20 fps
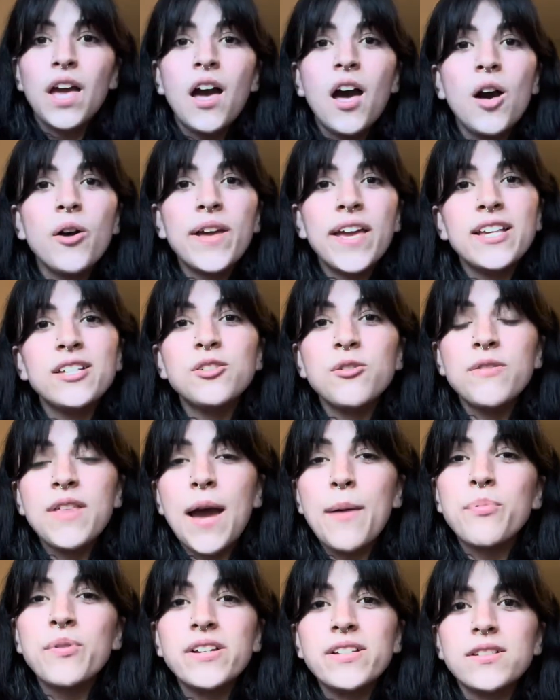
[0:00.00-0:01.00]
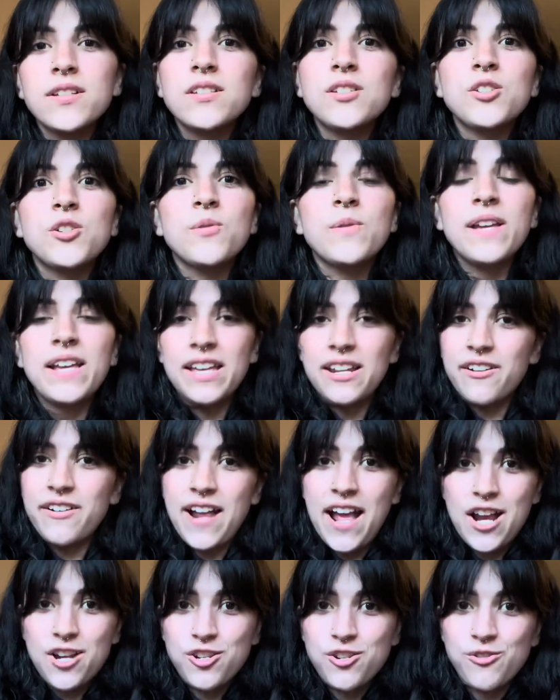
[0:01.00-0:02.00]
Okay, so that brings us to
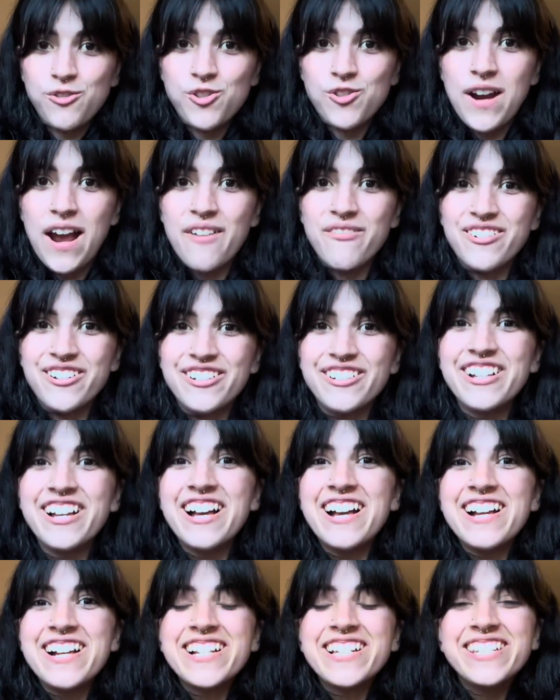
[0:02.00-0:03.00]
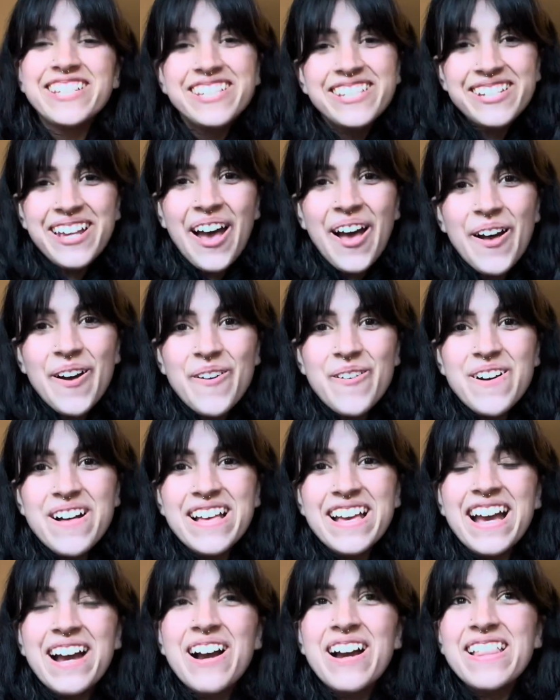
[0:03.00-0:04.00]
international travel. So
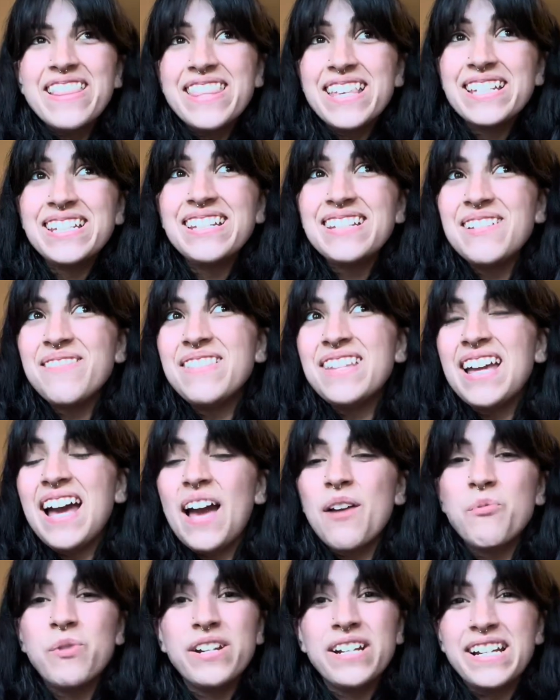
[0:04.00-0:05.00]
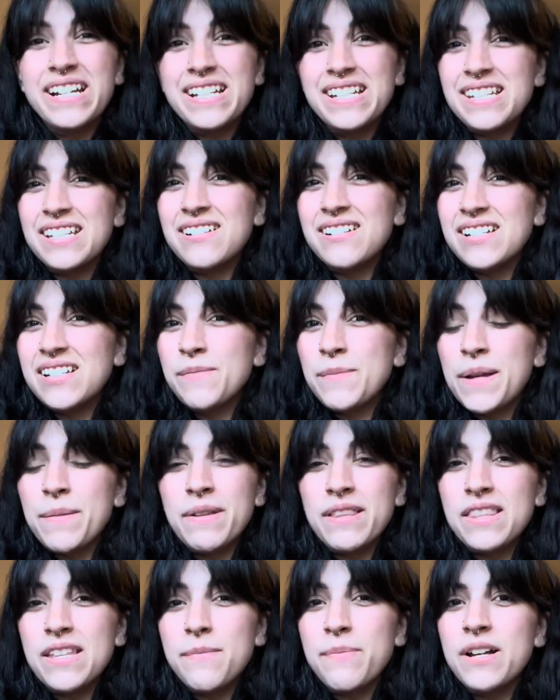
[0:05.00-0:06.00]
this is something I wouldn't consider in my
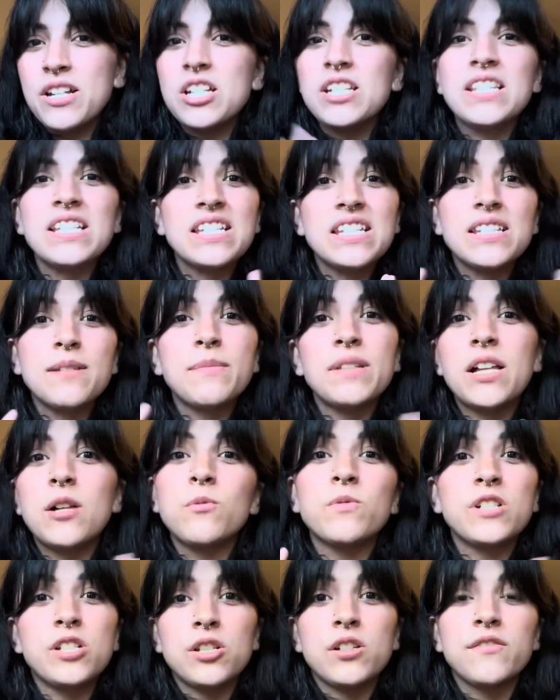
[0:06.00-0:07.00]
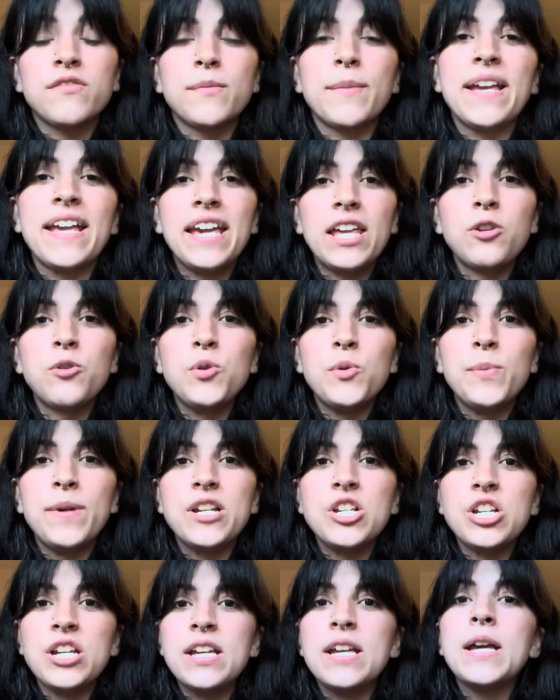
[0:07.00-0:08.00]
monthly budget. This is something I'll reserve for my annual
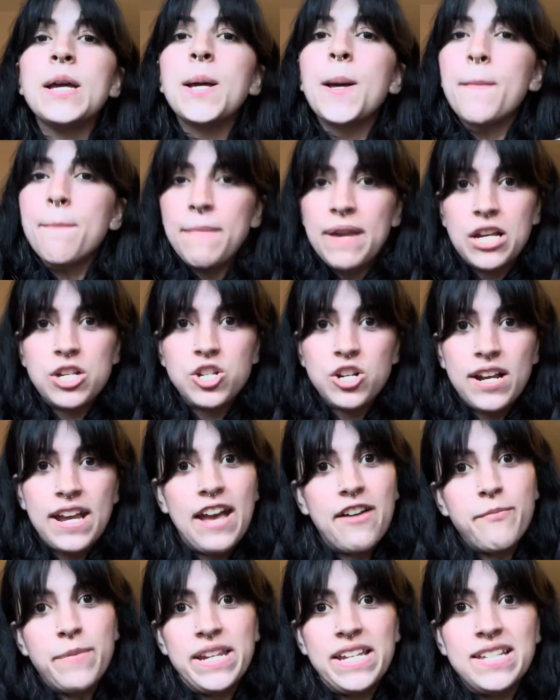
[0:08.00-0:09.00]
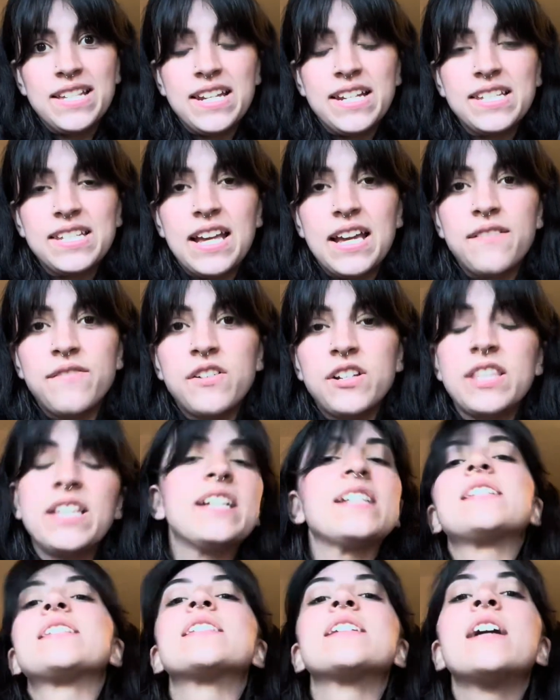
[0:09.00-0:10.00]
budget, make sure I have money set aside for
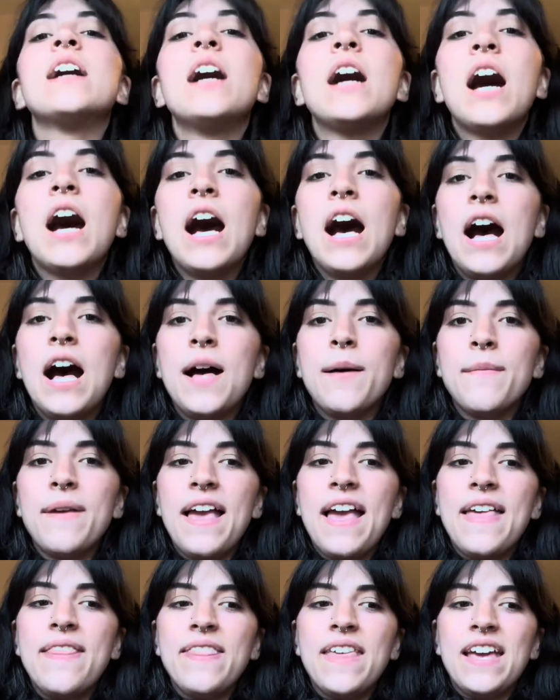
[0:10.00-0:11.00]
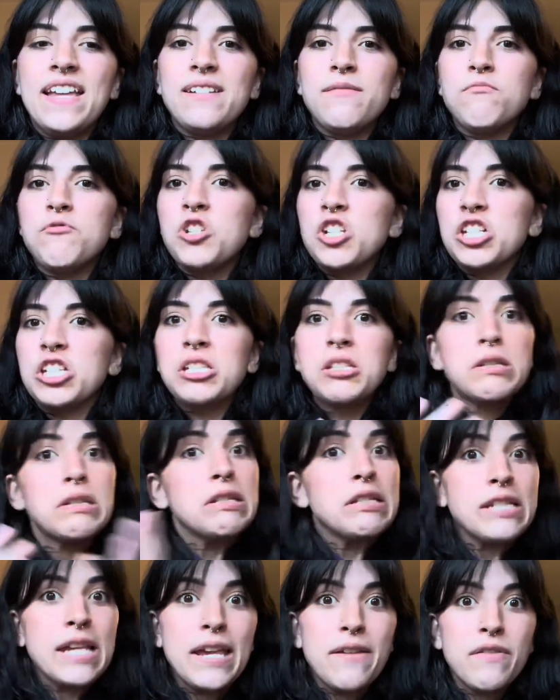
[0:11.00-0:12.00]
this, and then just
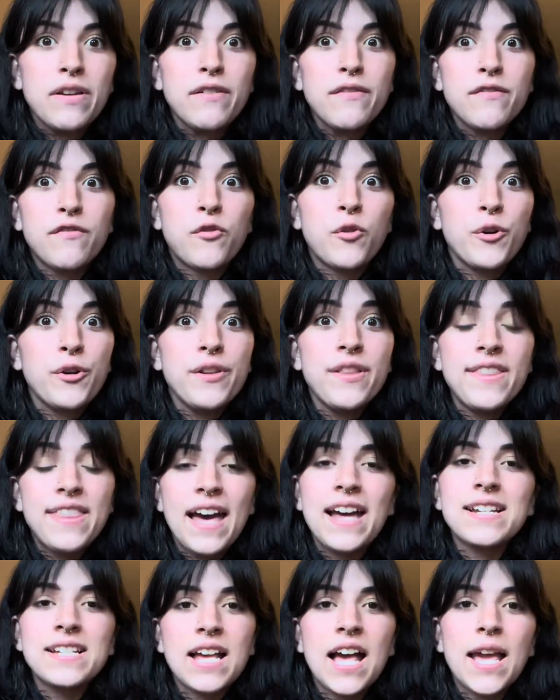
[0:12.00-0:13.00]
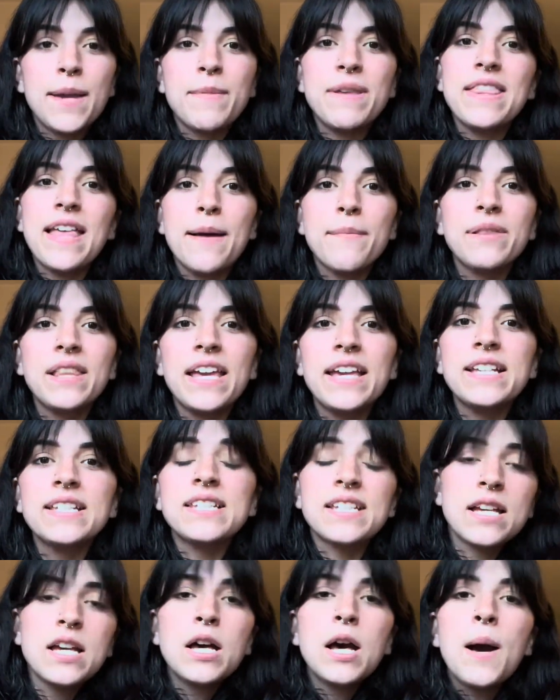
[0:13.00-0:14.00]
save it for that time in that place.
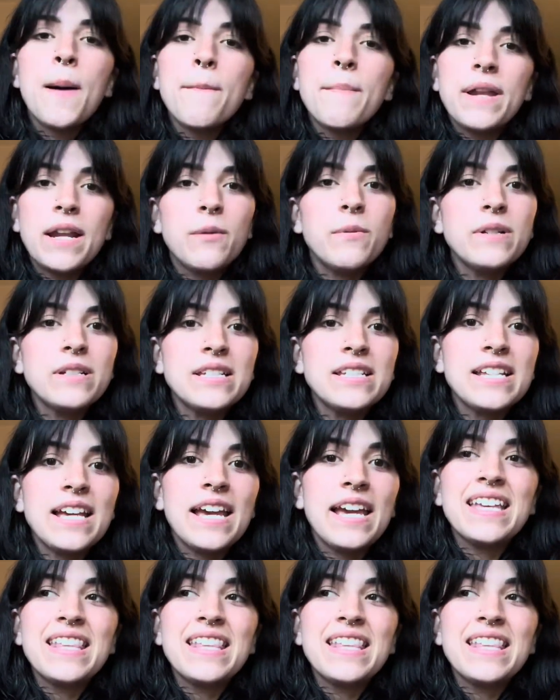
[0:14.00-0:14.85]
But I will say